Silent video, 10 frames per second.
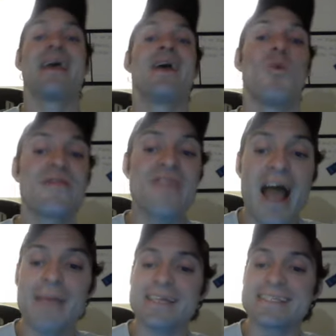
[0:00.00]
with that,
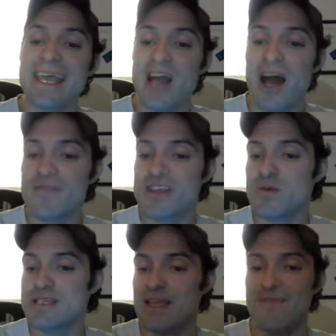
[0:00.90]
I'm going to take off. This
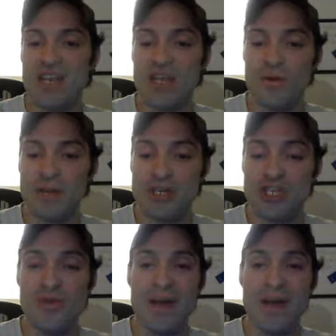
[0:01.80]
was video number 2.